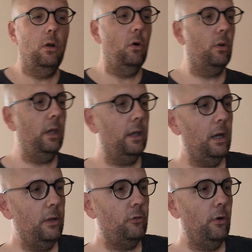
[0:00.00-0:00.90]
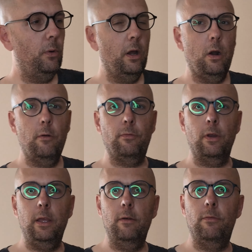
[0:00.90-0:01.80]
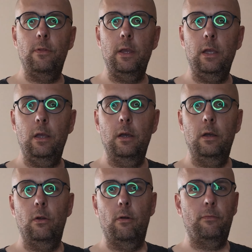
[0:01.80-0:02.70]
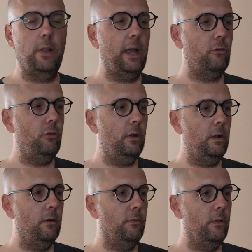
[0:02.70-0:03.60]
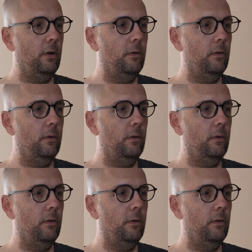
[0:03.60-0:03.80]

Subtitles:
Okay guys, here we are. Forgive the reflection of